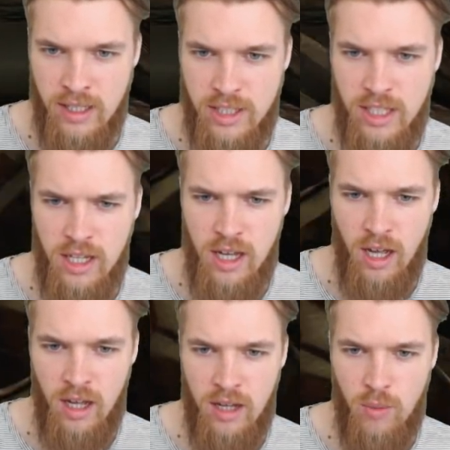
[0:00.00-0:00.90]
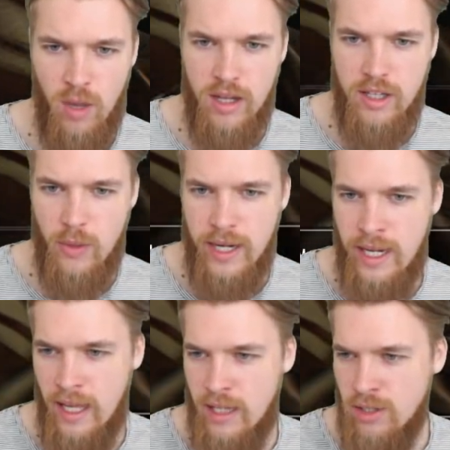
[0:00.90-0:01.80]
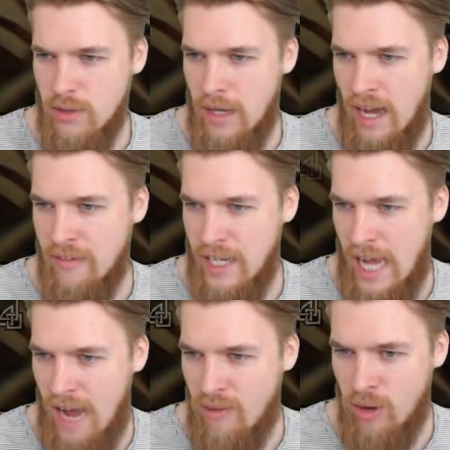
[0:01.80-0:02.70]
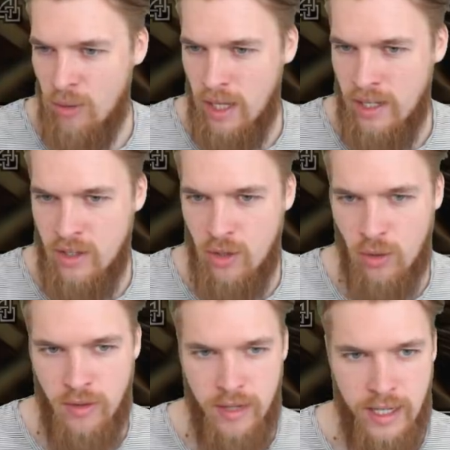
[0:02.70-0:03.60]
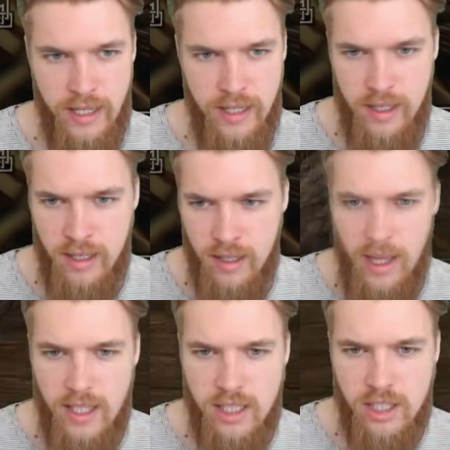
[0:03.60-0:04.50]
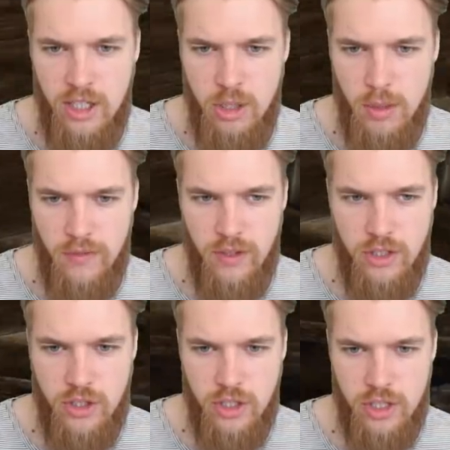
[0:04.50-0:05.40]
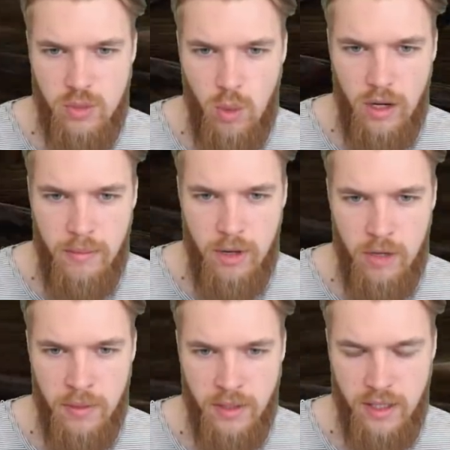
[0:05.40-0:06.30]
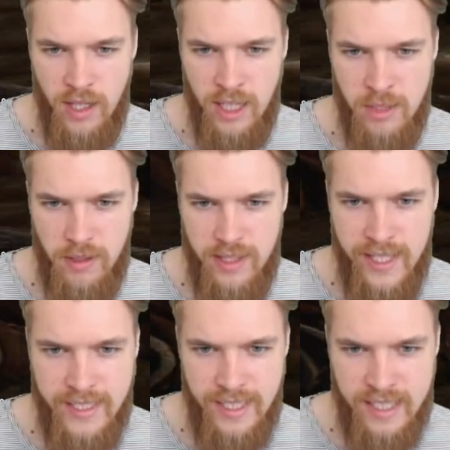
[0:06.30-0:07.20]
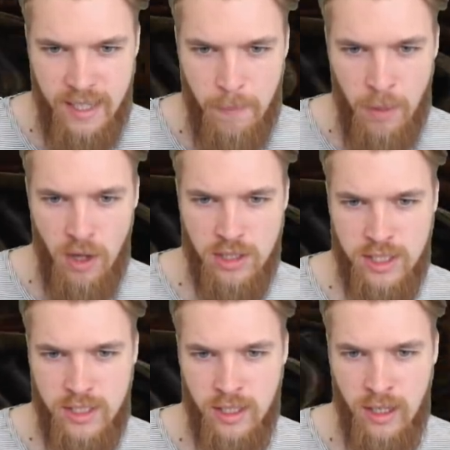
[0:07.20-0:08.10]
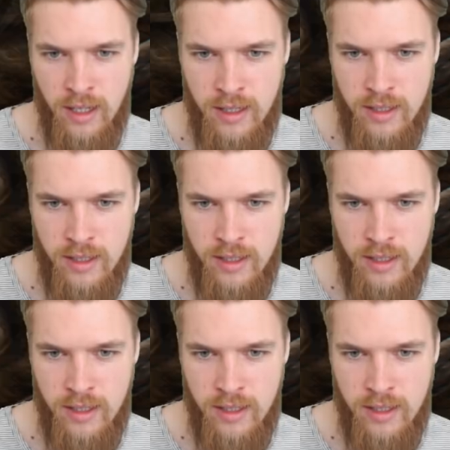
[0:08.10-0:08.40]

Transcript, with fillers: Sir, why are you in here? You don't have an arrow in your knee. Excuse me for just one moment, guys, but this is an imposter.